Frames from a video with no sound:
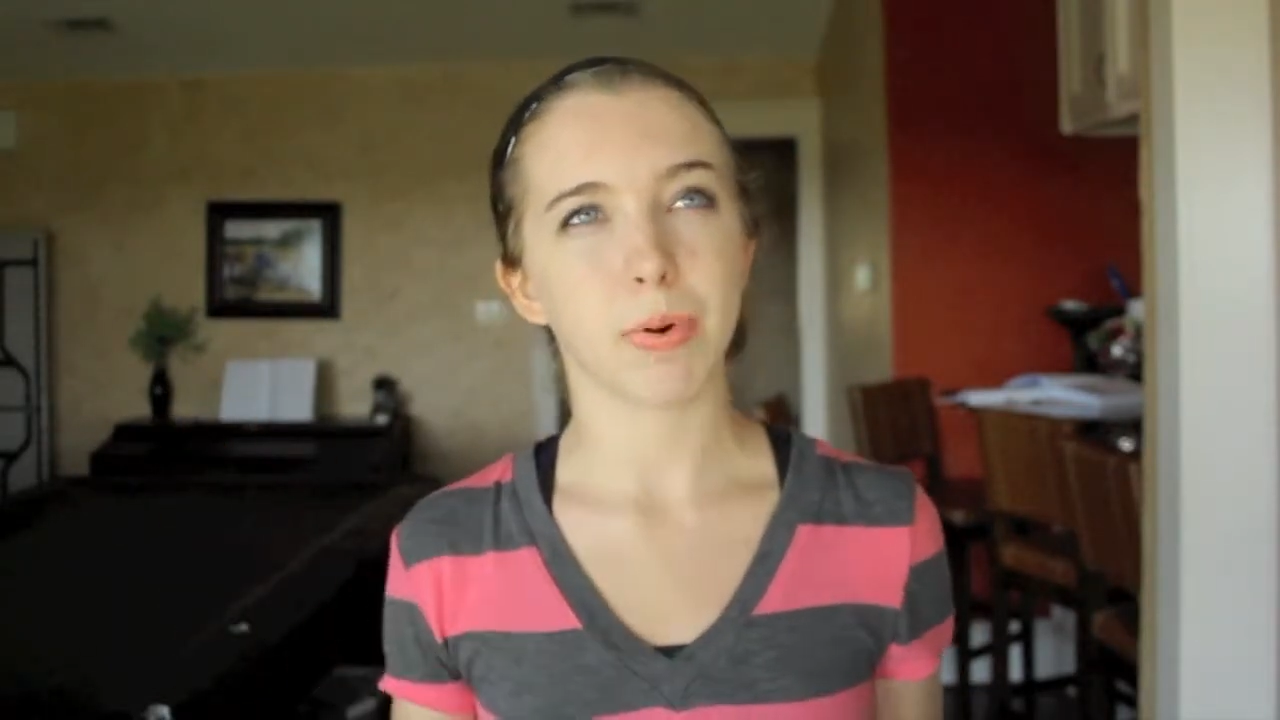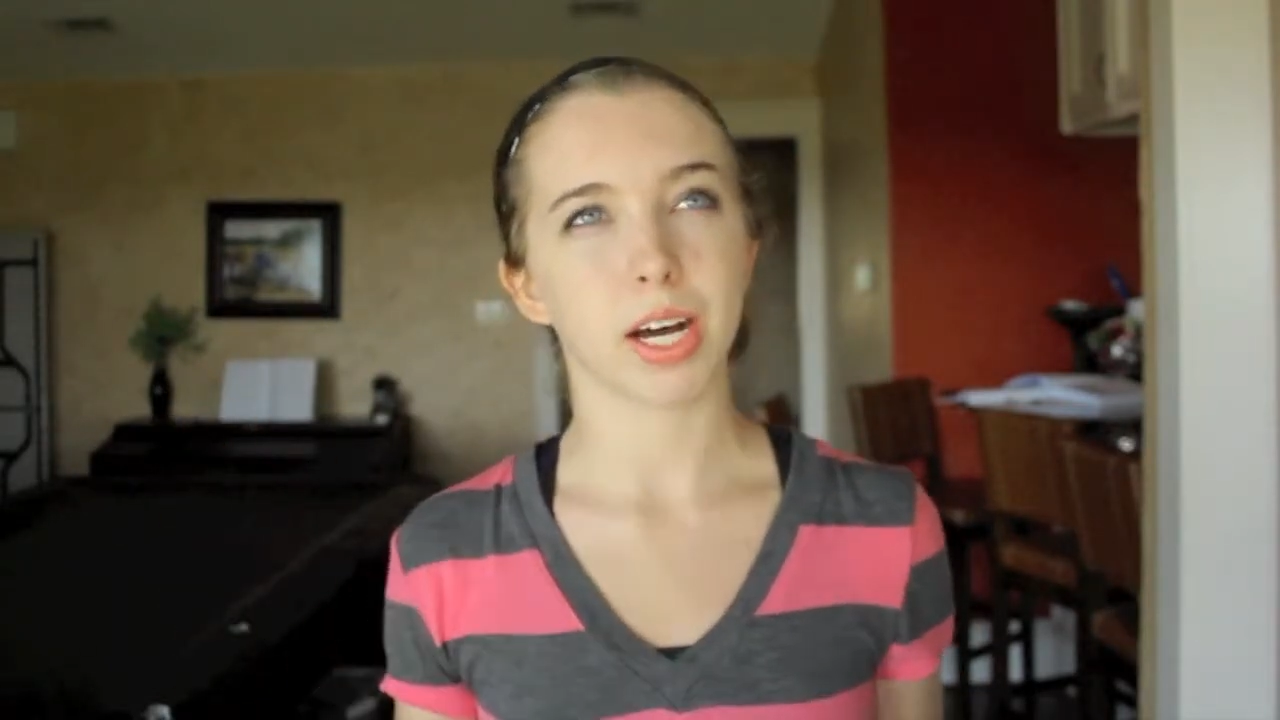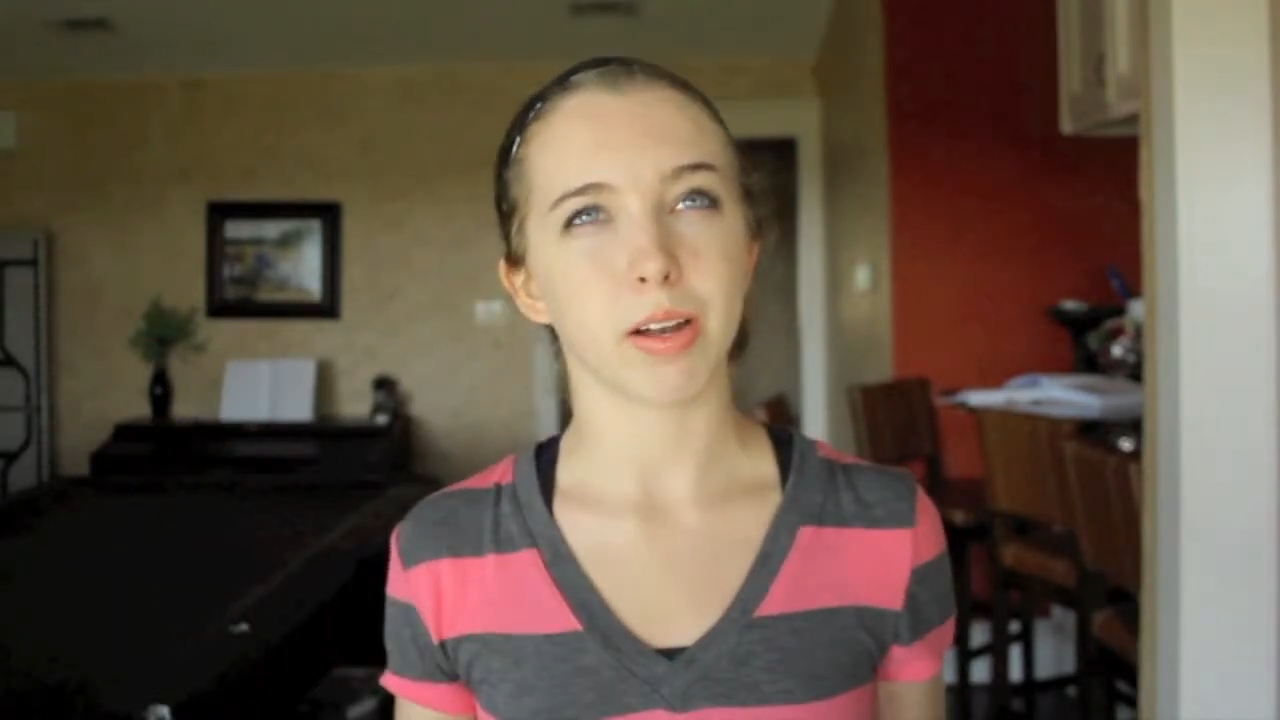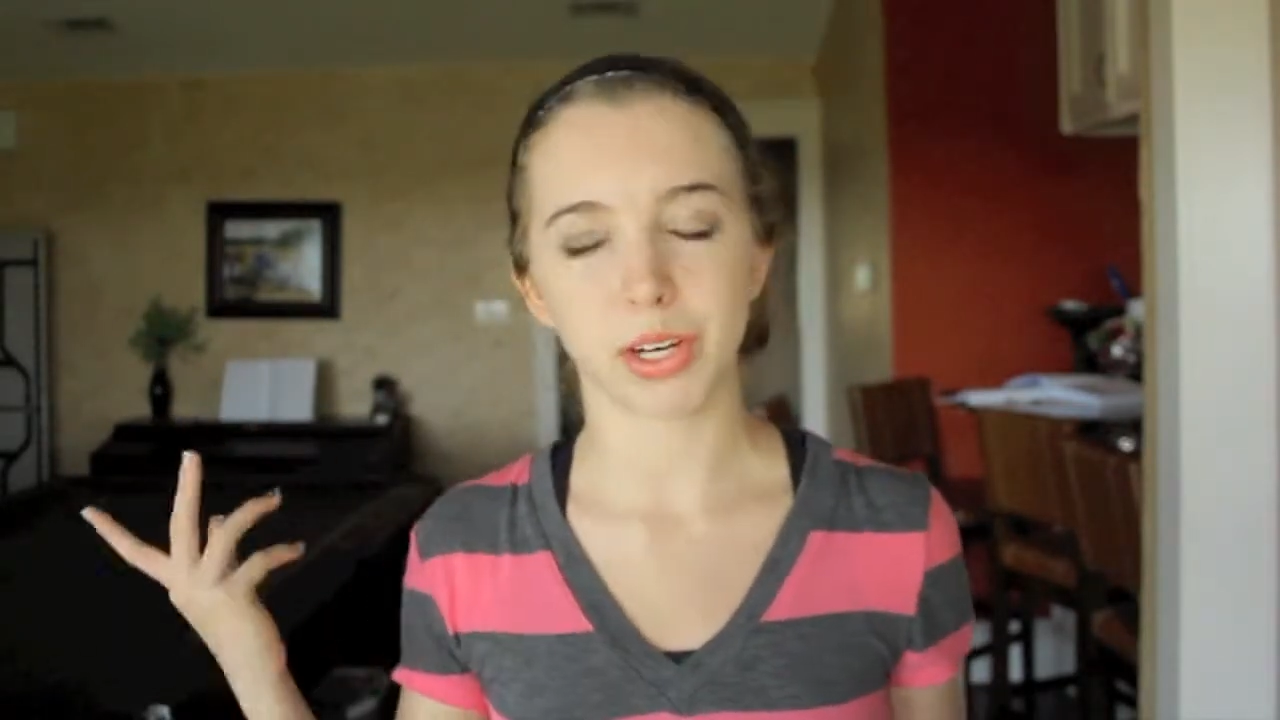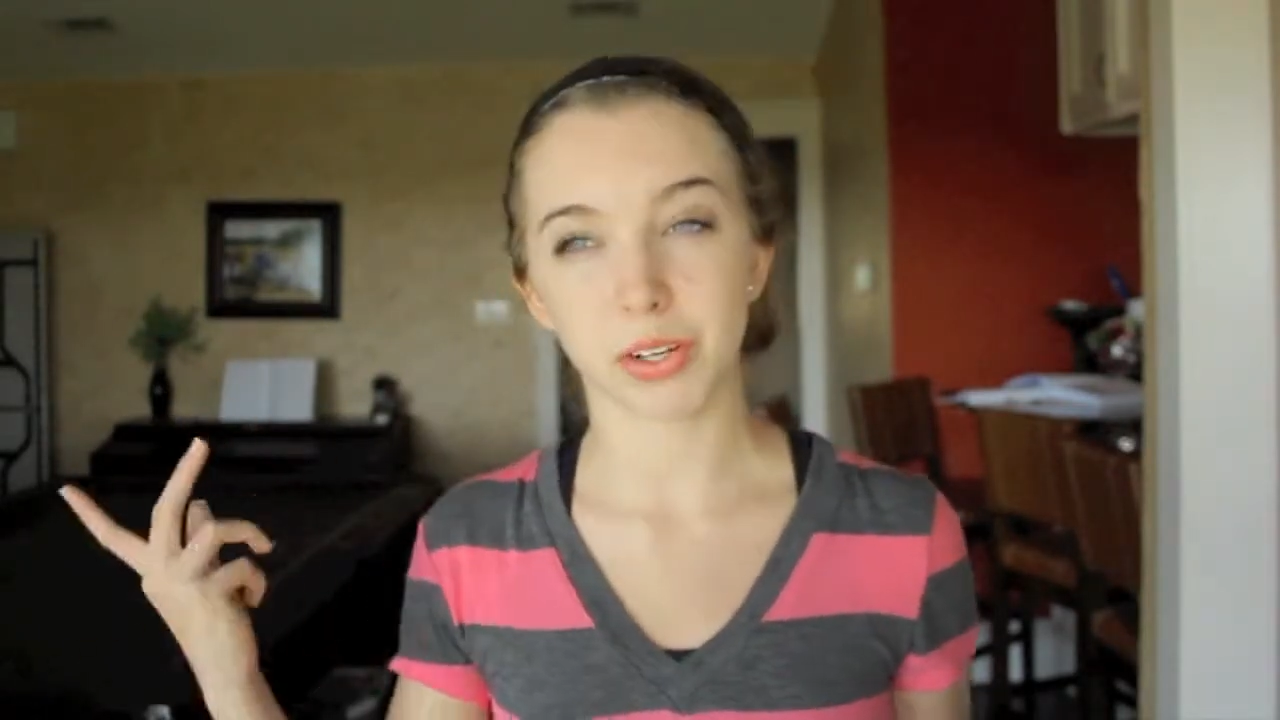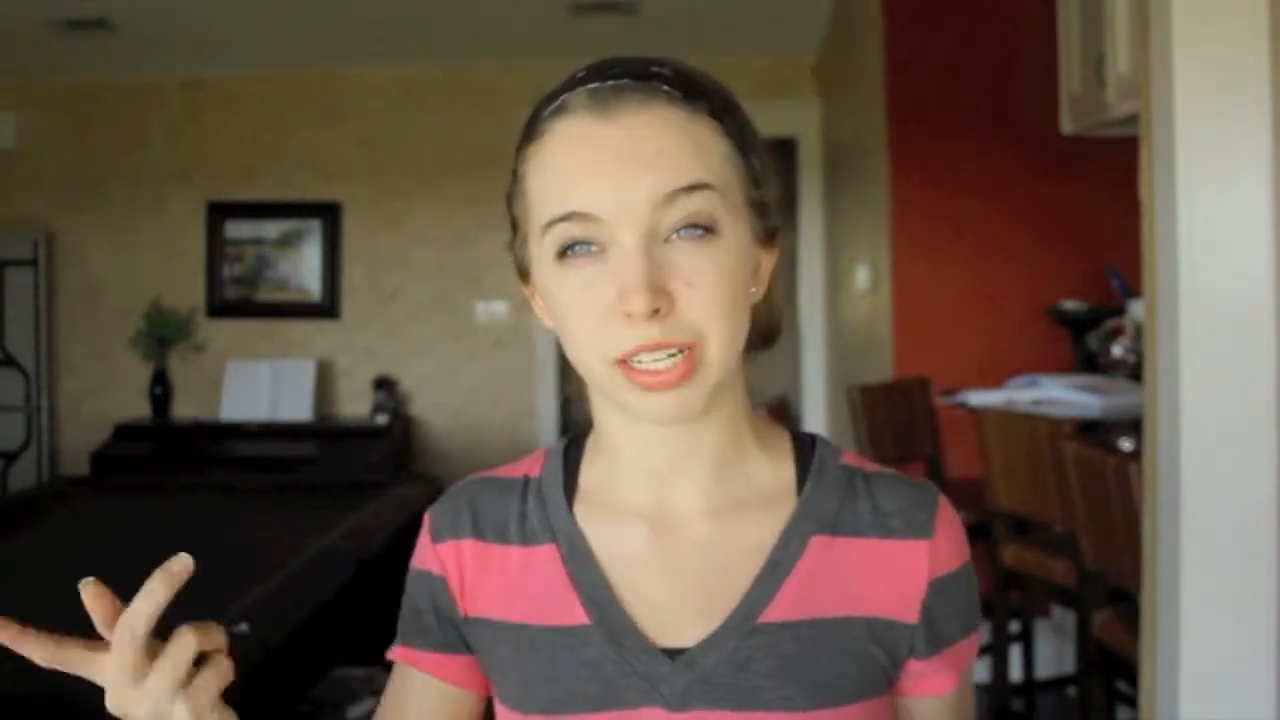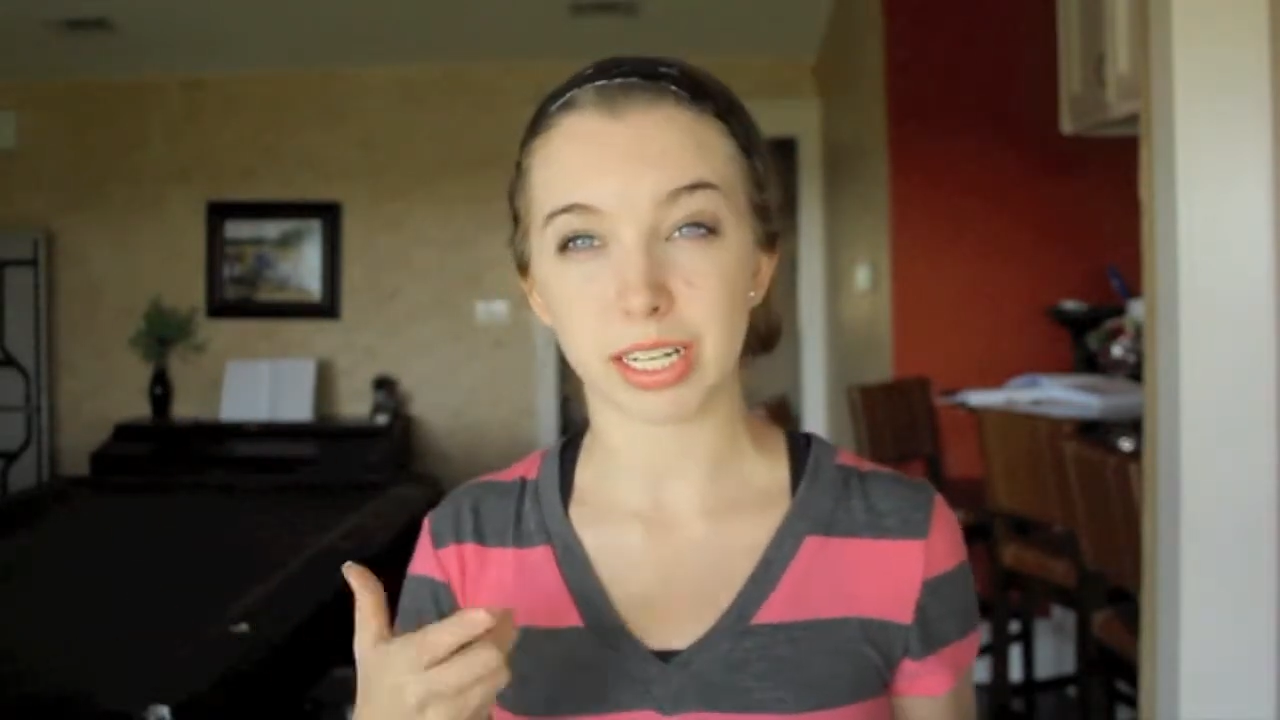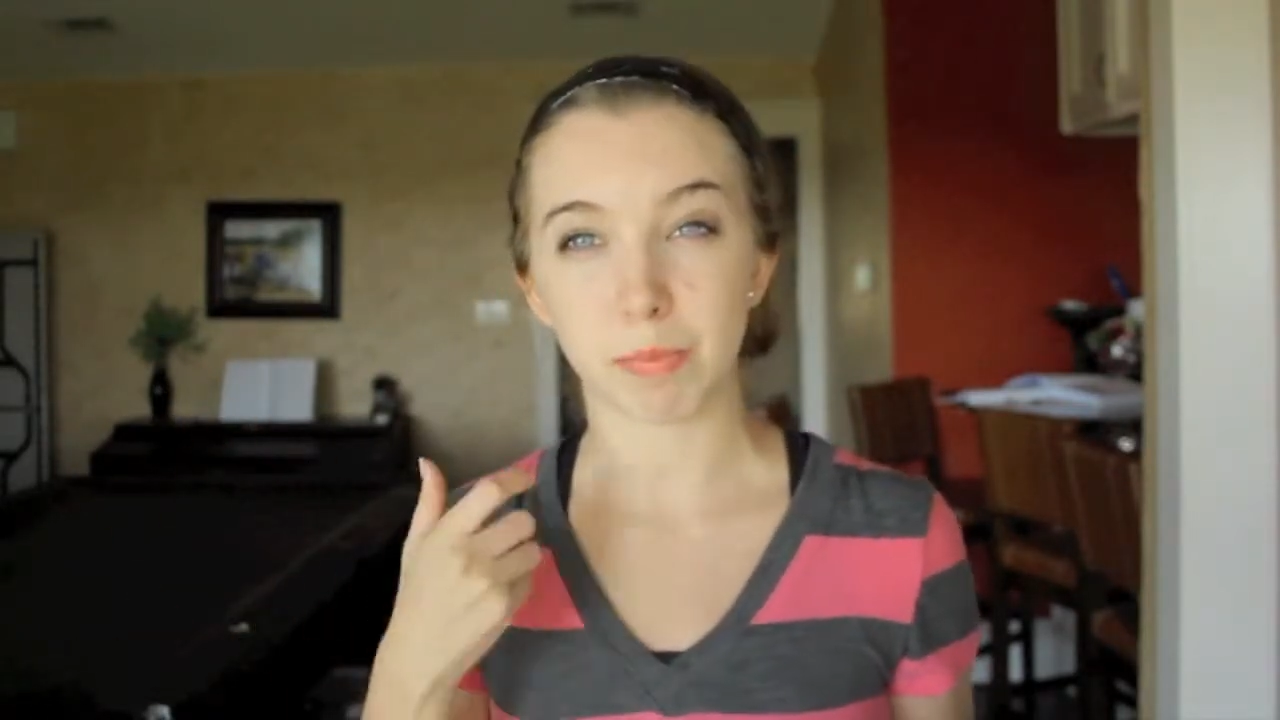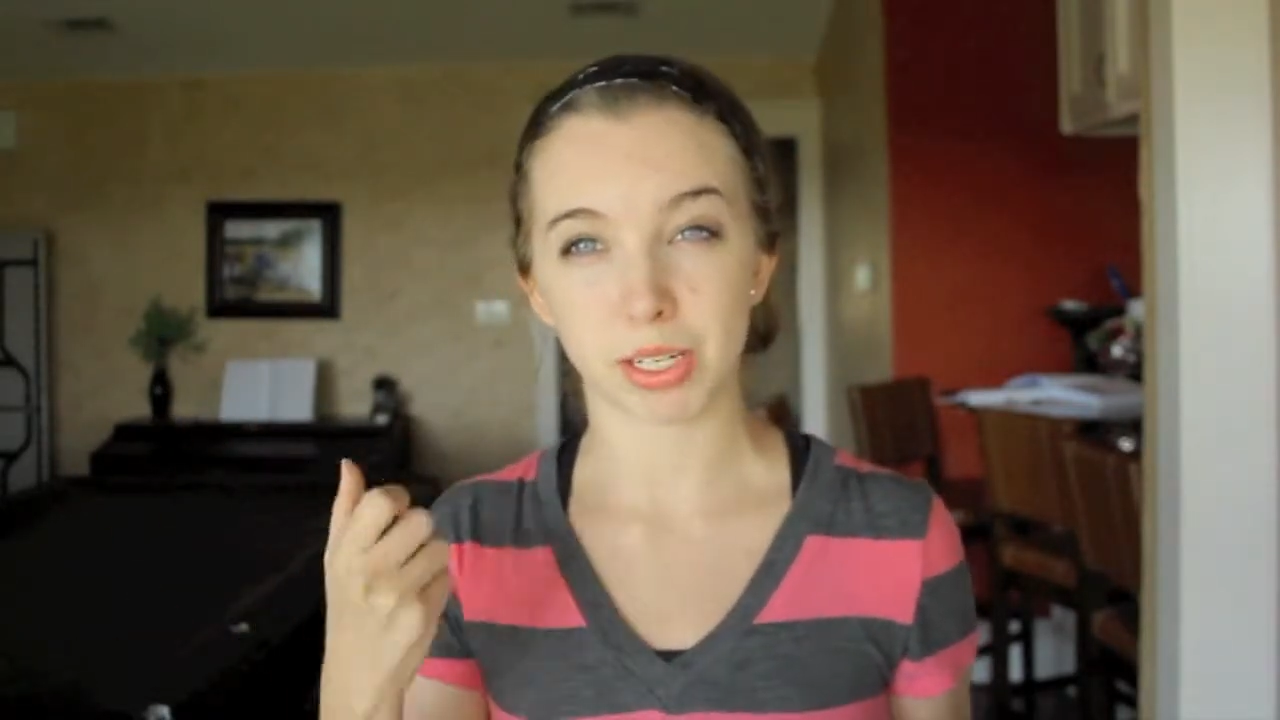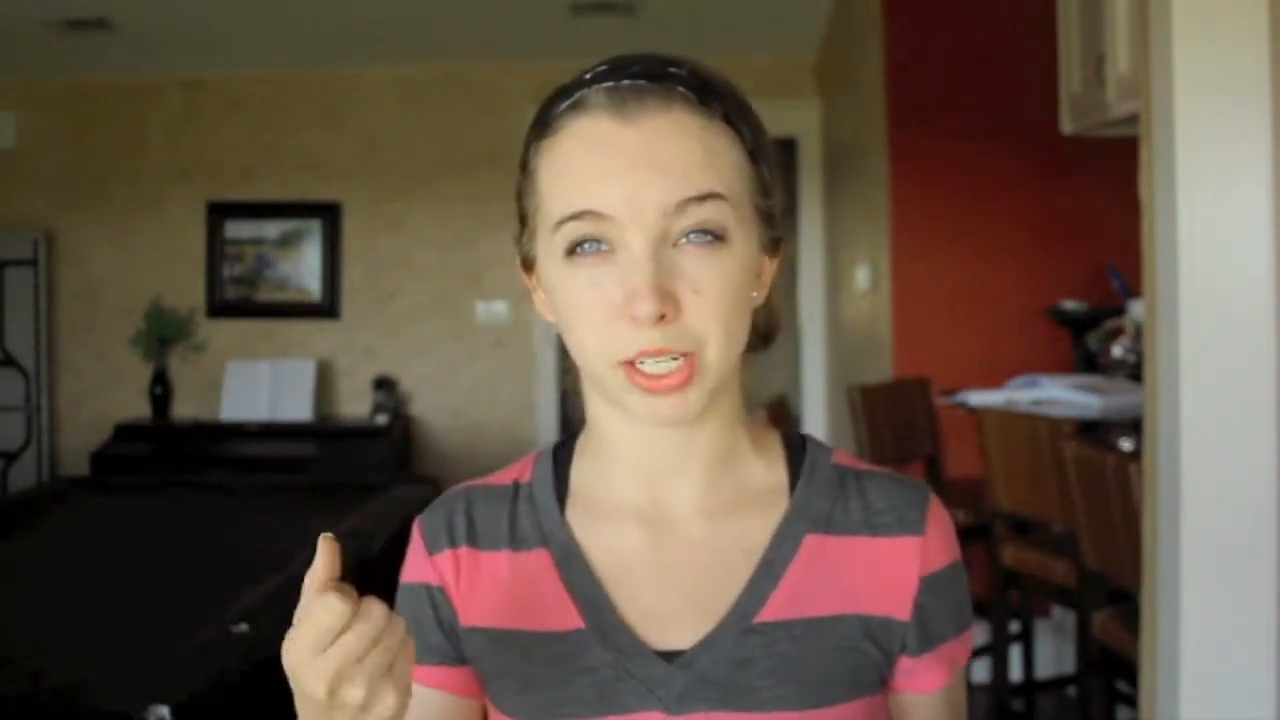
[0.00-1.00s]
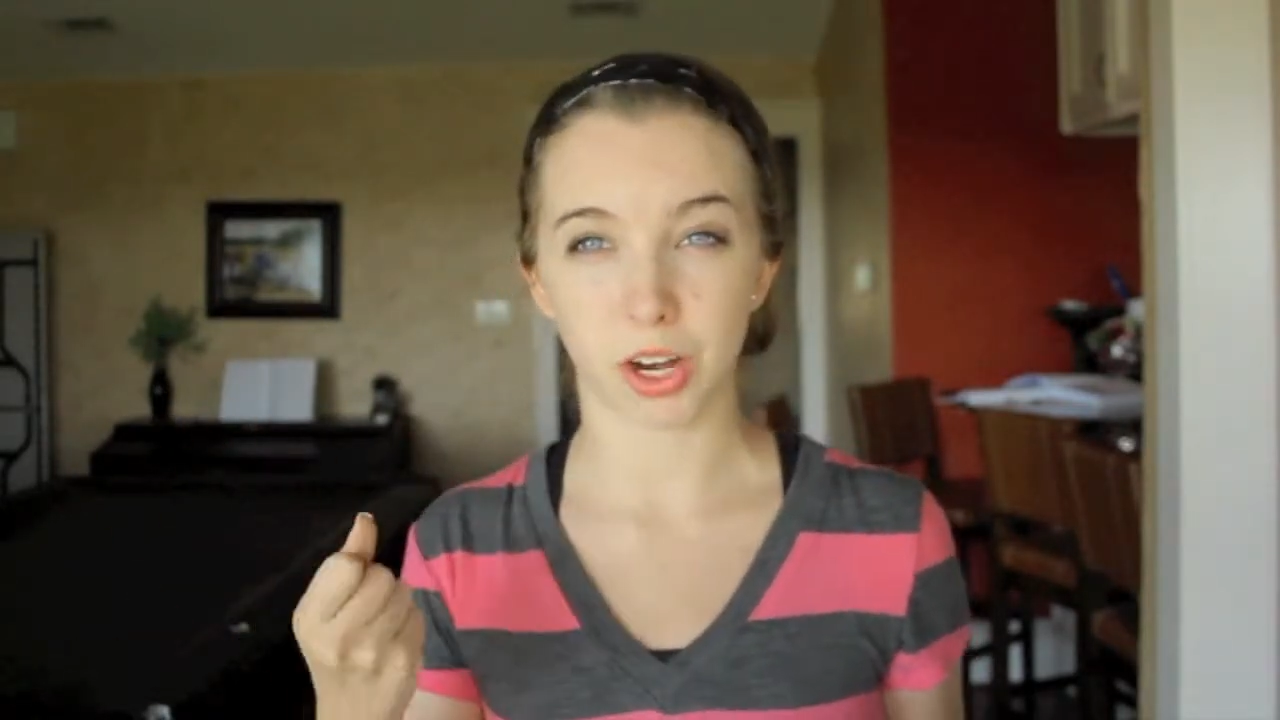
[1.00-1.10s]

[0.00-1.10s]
but when you accept